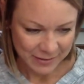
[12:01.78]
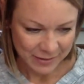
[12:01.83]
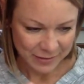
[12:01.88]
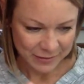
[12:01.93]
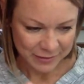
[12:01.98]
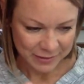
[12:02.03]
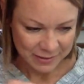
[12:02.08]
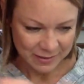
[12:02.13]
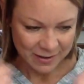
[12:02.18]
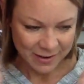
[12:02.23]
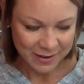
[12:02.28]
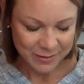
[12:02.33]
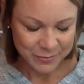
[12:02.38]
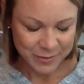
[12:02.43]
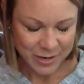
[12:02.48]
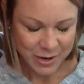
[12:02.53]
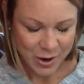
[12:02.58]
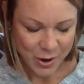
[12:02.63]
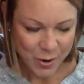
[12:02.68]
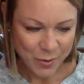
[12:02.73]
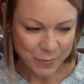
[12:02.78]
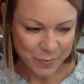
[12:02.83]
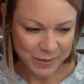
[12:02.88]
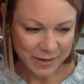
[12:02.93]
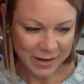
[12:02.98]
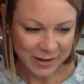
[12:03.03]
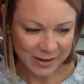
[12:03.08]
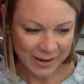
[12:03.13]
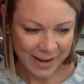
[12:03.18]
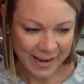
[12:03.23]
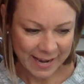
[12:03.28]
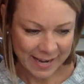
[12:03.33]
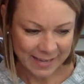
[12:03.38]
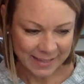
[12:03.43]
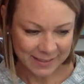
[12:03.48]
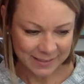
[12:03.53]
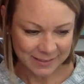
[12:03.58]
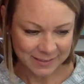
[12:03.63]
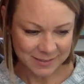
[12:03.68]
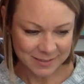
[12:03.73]
Loving God, we open our
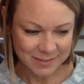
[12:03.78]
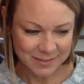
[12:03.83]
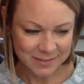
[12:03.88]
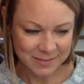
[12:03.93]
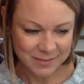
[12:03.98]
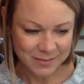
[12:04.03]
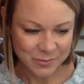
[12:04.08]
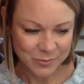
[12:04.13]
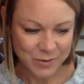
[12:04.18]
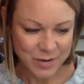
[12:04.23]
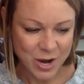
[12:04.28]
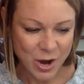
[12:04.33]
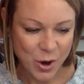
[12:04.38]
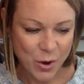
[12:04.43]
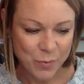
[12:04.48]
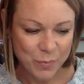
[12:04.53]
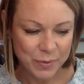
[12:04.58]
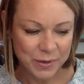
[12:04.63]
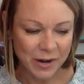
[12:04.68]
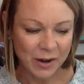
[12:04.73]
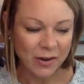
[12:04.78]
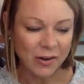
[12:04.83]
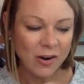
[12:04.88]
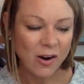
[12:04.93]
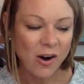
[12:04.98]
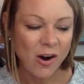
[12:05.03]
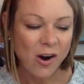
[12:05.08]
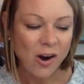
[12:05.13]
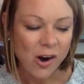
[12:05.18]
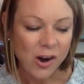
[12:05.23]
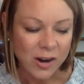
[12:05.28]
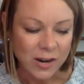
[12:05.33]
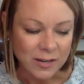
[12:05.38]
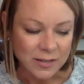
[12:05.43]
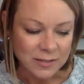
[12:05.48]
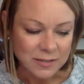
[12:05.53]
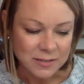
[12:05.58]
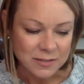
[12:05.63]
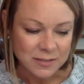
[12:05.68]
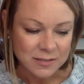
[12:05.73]
hands, we open our
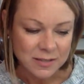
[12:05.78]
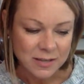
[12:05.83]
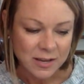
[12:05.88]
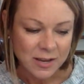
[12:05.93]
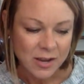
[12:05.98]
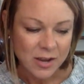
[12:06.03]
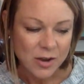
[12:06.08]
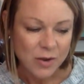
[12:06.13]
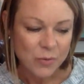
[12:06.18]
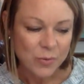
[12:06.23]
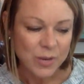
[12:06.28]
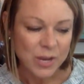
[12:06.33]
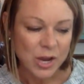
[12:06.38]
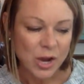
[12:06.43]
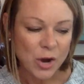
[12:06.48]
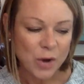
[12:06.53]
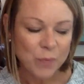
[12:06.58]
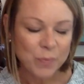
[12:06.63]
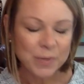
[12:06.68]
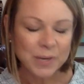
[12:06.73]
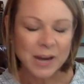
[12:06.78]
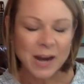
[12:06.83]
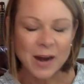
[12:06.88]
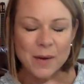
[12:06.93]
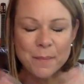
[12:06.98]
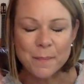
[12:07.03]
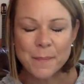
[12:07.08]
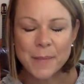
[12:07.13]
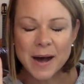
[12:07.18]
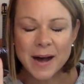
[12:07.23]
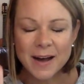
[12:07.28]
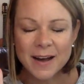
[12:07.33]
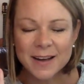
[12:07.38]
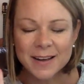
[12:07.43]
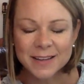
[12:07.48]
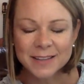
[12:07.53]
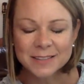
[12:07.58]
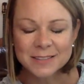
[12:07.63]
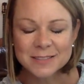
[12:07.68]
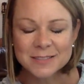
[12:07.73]
hearts, we open our
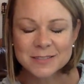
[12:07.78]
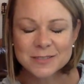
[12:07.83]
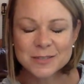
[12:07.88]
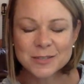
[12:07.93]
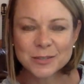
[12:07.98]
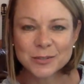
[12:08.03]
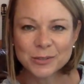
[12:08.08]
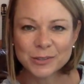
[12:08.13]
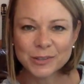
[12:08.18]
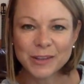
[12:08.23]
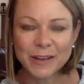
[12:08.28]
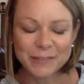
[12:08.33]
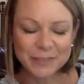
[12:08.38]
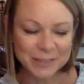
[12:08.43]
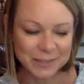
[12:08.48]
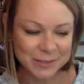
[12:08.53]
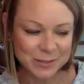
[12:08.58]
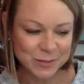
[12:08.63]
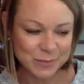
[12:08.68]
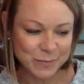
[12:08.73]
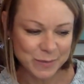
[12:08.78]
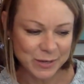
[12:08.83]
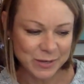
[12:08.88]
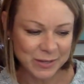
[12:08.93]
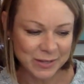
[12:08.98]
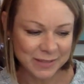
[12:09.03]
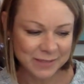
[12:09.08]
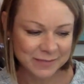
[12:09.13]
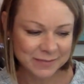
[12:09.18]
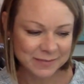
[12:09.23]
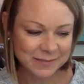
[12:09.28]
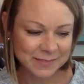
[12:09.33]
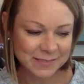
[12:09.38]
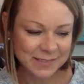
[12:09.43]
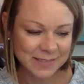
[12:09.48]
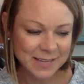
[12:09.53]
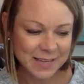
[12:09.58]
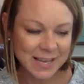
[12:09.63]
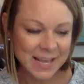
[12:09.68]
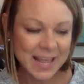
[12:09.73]
minds to your loving spirit.
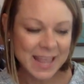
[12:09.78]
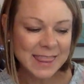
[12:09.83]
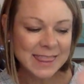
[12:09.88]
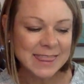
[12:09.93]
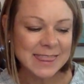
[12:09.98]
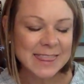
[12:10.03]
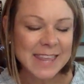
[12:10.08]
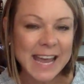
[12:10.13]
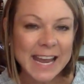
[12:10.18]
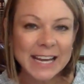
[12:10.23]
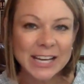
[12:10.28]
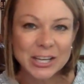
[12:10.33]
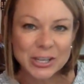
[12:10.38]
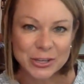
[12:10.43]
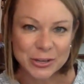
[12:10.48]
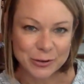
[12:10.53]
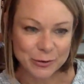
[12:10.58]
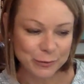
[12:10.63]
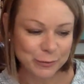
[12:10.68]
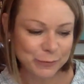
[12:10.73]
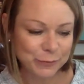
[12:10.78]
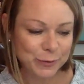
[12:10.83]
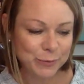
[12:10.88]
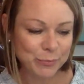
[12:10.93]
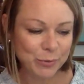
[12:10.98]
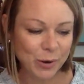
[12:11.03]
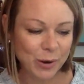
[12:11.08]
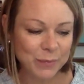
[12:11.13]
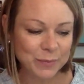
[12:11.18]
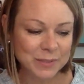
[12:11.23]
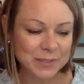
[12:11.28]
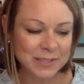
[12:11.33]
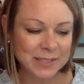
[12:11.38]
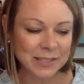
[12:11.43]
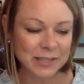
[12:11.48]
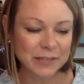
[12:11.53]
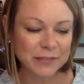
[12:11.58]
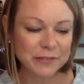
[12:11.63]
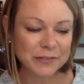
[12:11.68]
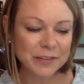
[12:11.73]
Thank you for
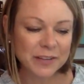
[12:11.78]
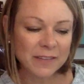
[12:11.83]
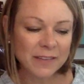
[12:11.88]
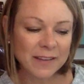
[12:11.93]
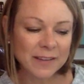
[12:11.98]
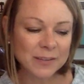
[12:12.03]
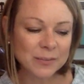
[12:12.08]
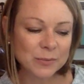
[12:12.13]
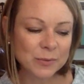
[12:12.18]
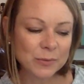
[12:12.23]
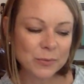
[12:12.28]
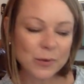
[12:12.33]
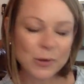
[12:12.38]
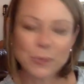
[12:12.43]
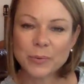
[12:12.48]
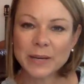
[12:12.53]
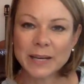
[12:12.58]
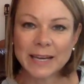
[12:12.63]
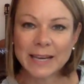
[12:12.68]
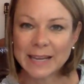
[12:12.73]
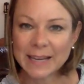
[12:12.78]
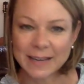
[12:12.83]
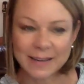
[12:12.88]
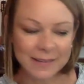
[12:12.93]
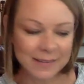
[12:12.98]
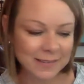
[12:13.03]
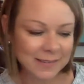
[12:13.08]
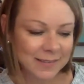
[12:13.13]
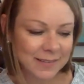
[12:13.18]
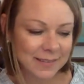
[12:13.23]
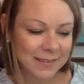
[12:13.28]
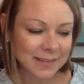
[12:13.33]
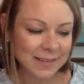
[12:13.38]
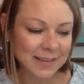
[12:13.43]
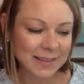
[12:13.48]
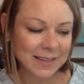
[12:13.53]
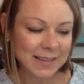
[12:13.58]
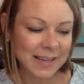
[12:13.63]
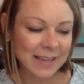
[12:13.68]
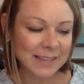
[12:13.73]
promising to fill us with what we need
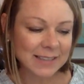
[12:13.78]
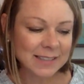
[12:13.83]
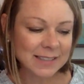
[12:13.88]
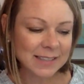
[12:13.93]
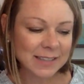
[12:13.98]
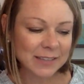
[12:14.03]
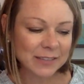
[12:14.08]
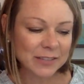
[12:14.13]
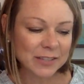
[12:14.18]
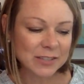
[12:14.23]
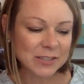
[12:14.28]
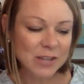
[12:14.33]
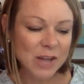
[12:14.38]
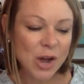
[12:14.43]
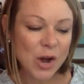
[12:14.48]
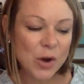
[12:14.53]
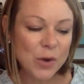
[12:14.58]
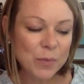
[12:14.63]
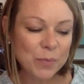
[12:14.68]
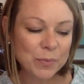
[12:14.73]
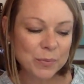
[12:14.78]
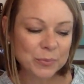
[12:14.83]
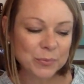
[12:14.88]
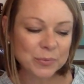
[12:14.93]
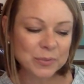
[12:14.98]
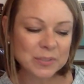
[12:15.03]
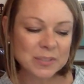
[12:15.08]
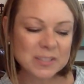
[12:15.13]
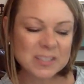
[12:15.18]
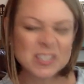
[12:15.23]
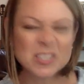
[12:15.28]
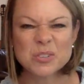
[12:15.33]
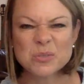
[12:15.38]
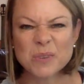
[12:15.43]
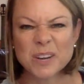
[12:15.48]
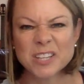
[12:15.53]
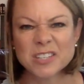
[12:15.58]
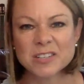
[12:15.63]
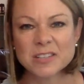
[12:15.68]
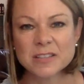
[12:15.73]
and to give us hope when
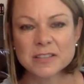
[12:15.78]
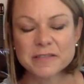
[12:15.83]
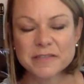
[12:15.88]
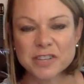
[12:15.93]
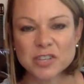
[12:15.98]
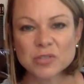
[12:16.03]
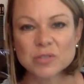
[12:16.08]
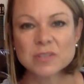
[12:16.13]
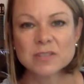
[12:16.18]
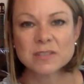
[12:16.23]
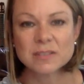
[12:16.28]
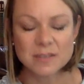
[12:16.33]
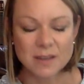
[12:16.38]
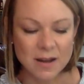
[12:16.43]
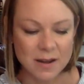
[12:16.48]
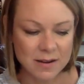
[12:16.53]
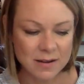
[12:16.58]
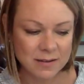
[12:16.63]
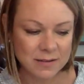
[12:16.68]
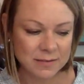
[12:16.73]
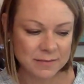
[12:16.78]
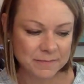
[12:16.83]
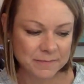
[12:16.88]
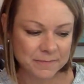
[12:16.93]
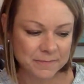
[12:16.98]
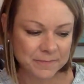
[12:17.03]
situations feel stuck.